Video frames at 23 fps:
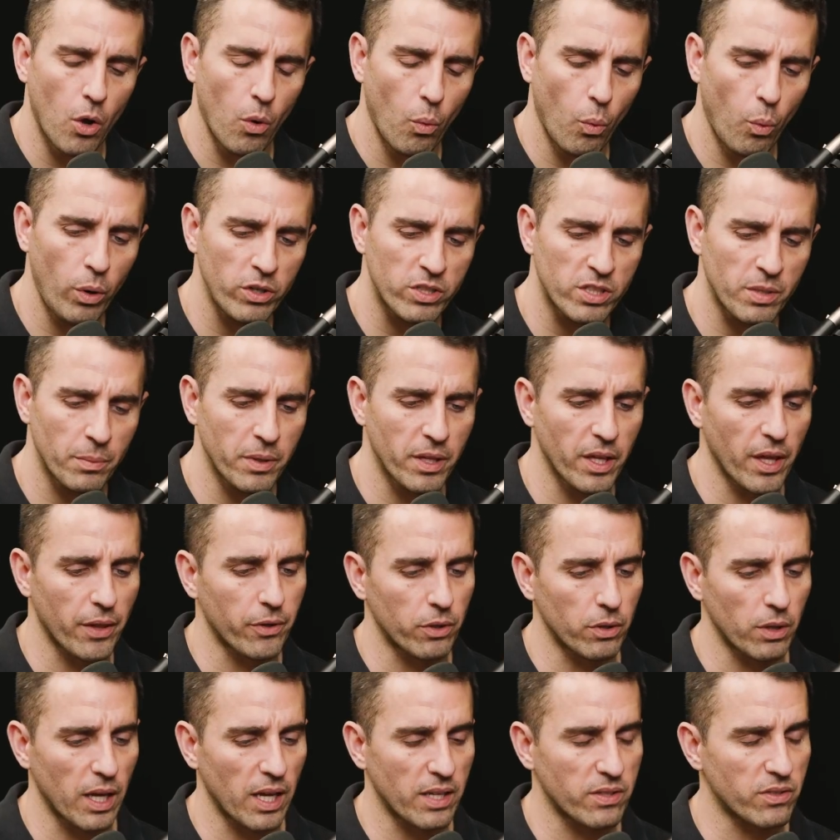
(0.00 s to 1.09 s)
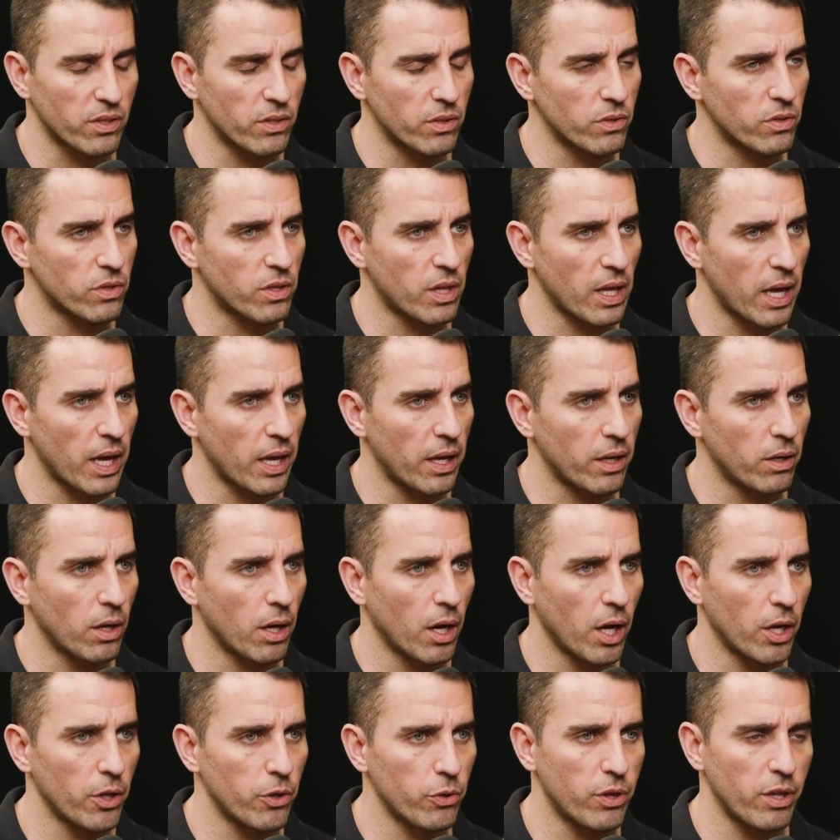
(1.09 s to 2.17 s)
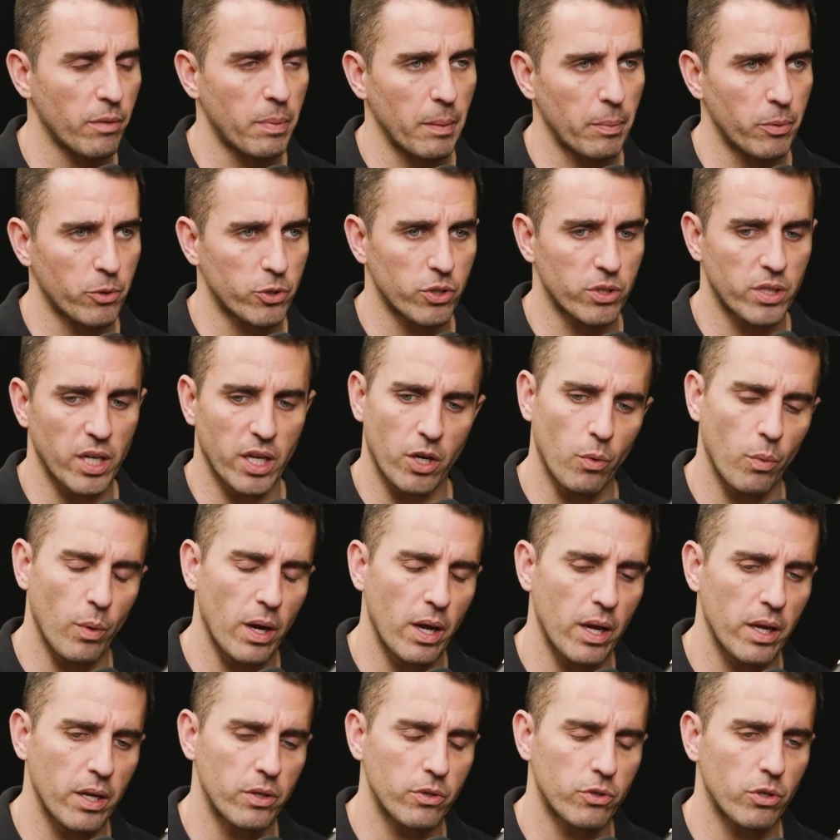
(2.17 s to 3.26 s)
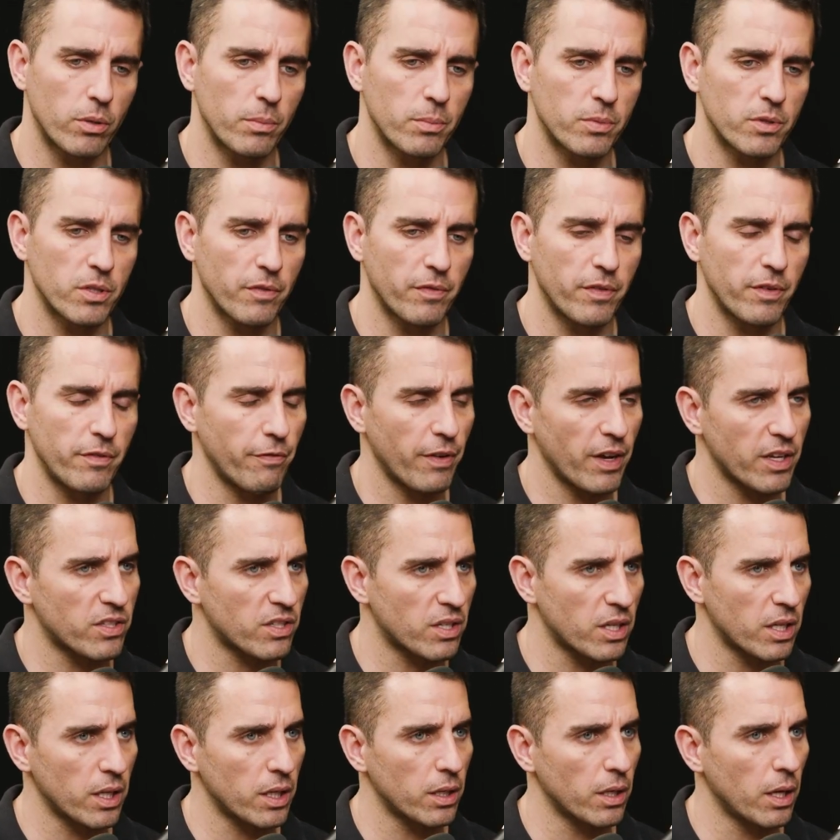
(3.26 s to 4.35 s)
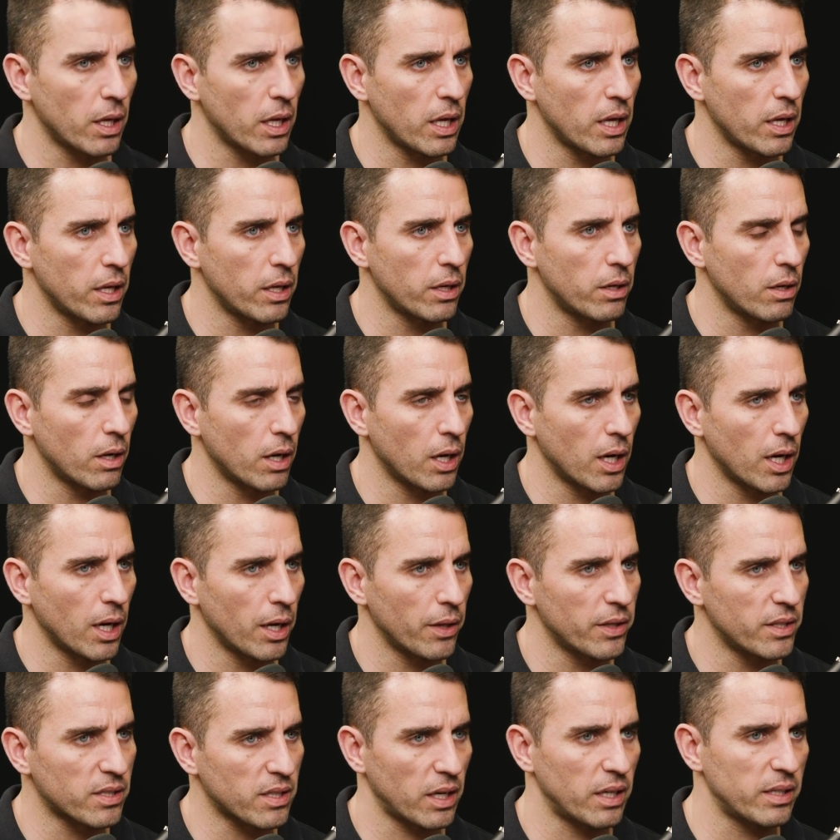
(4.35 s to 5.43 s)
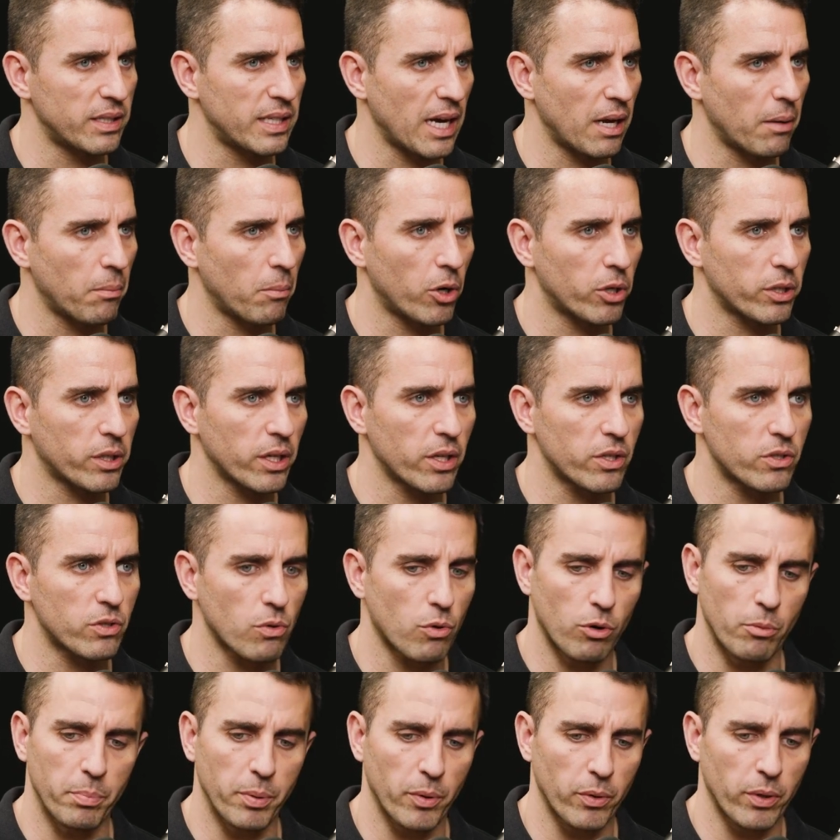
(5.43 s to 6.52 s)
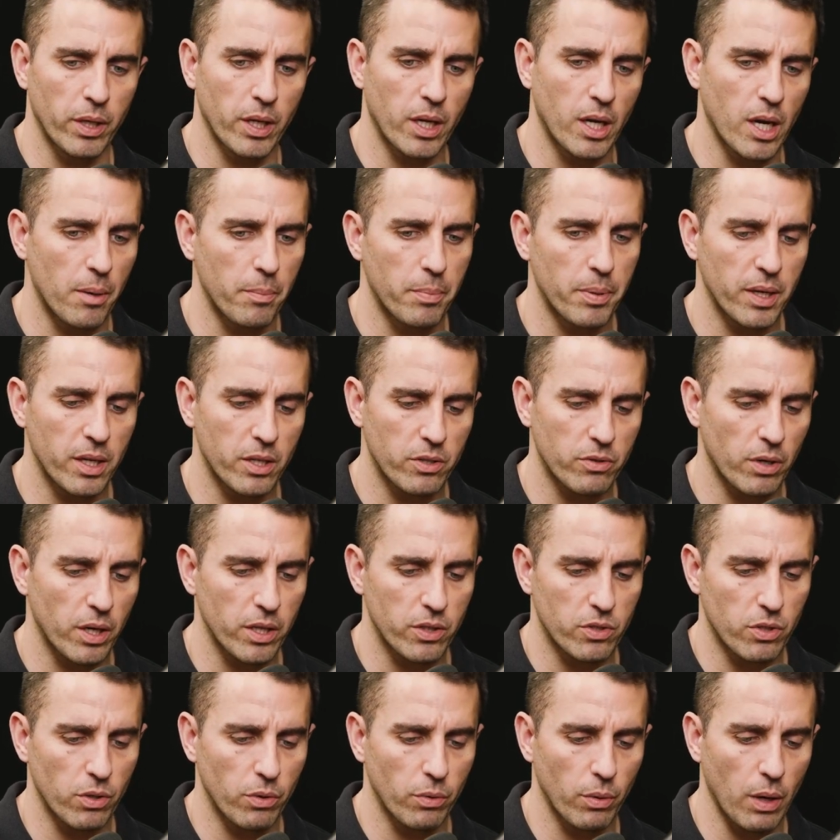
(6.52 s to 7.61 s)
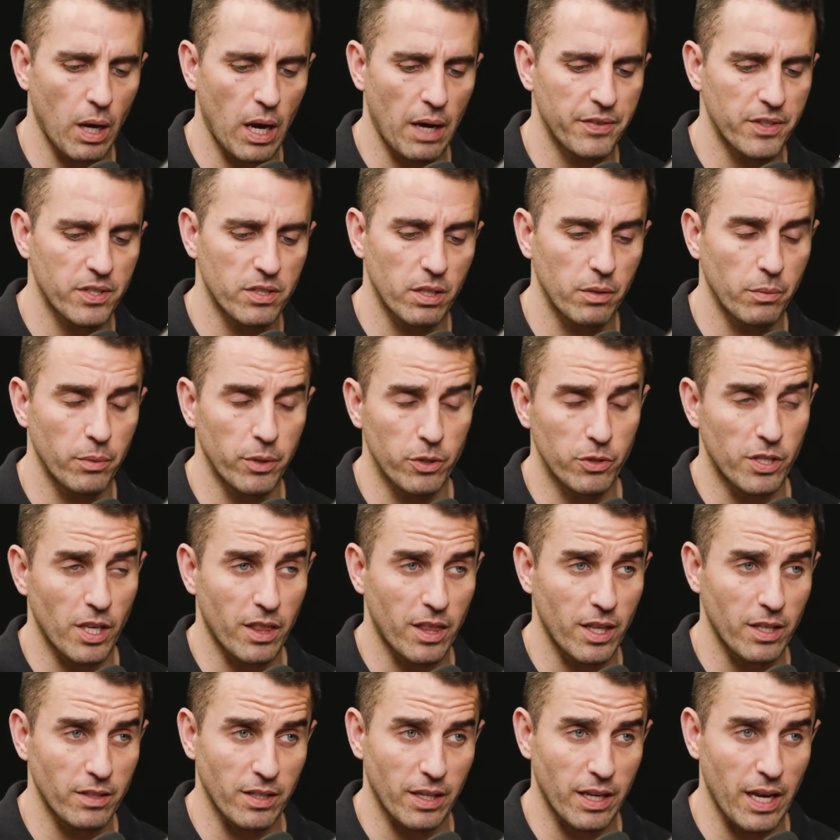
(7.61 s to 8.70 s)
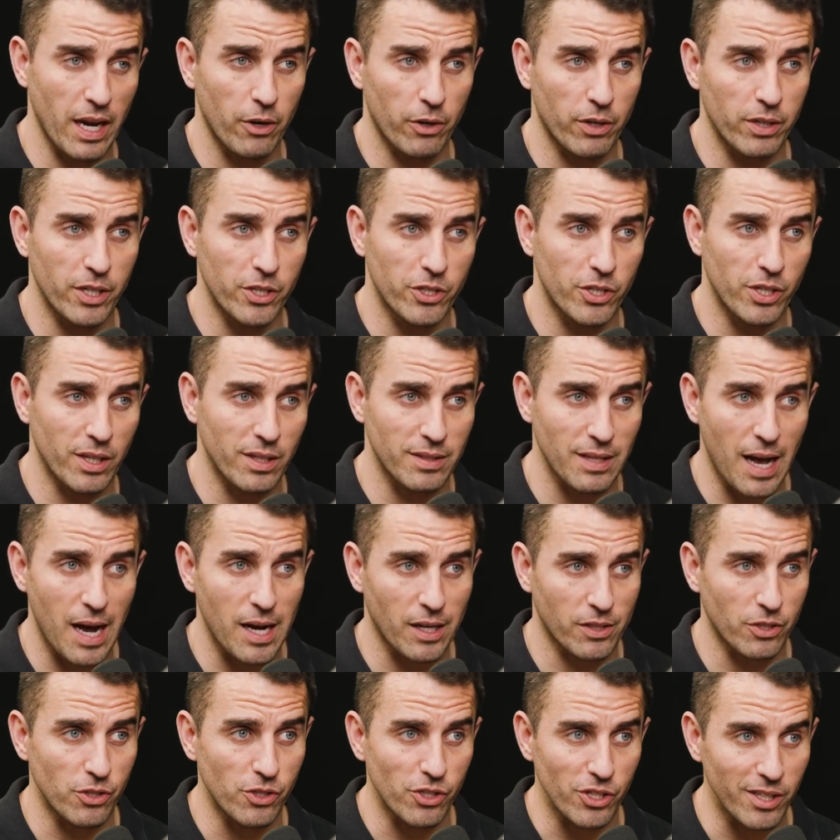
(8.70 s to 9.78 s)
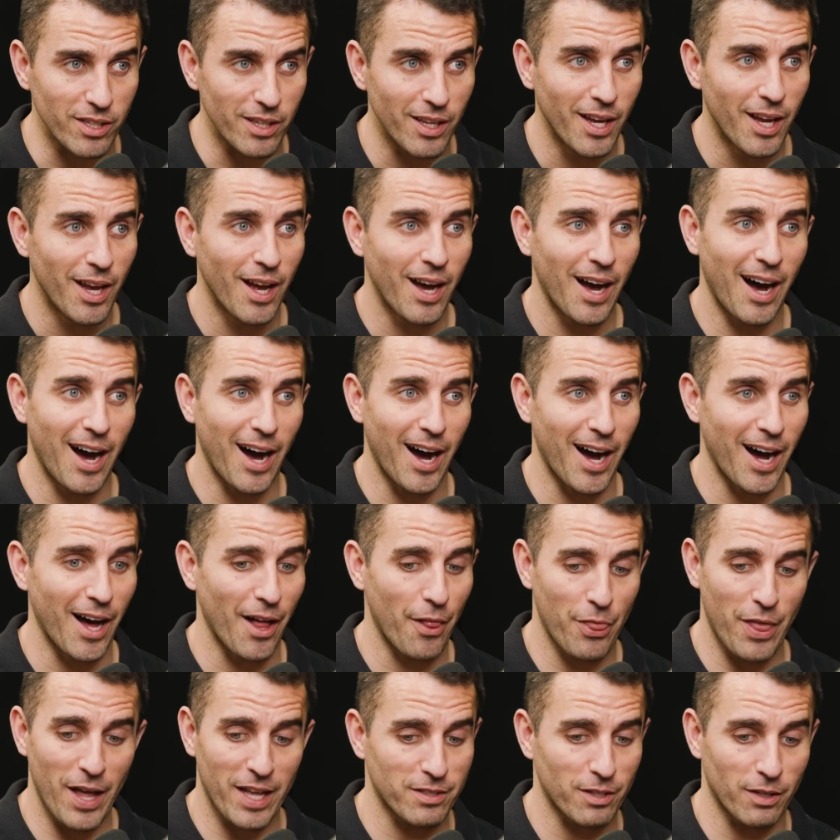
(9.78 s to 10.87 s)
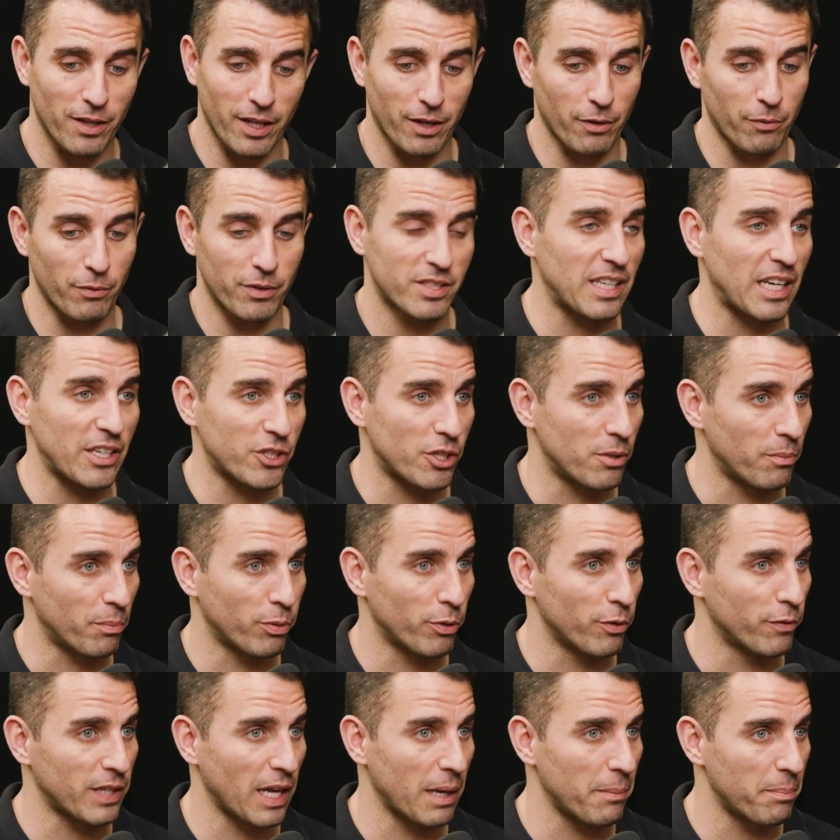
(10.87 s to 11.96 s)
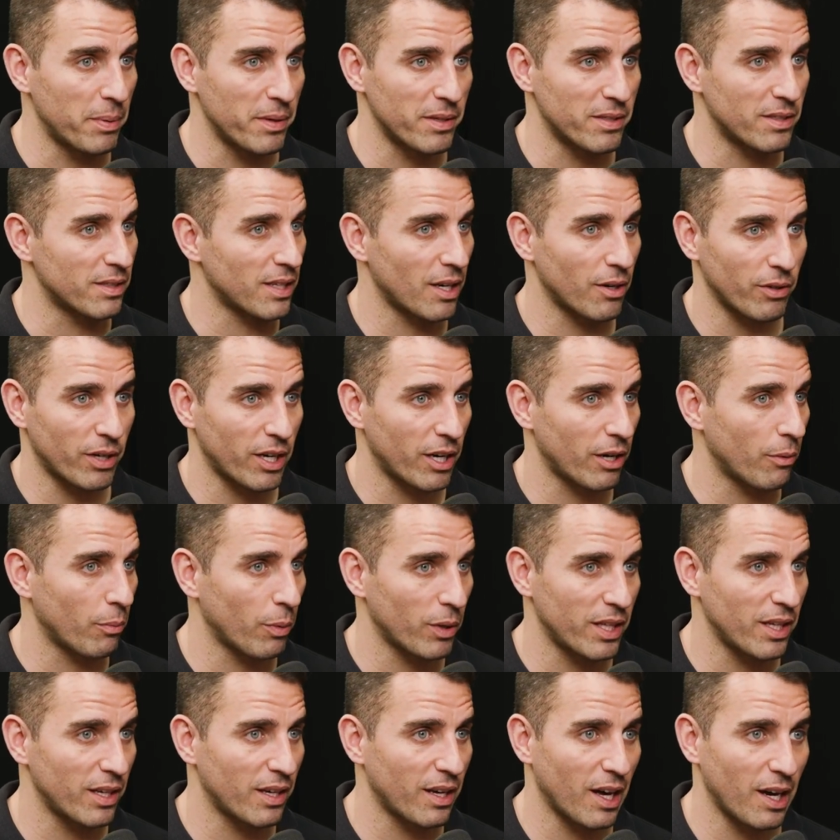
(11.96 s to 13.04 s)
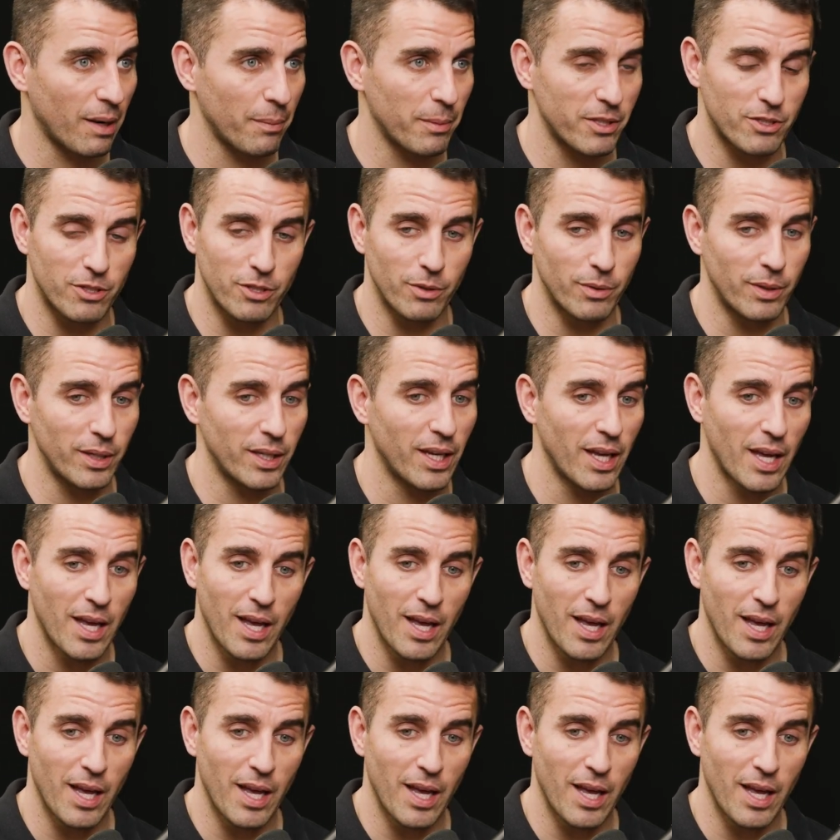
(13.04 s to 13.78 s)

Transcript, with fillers: what are some of the other lessons that uh, you think people should take away in terms of investing in uh, these kind of down markets or building companies, right? So obviously, when you say things like air conditioning is oxygen, uh, that's a, like a recession-proof type business. I don't care what the economy is doing.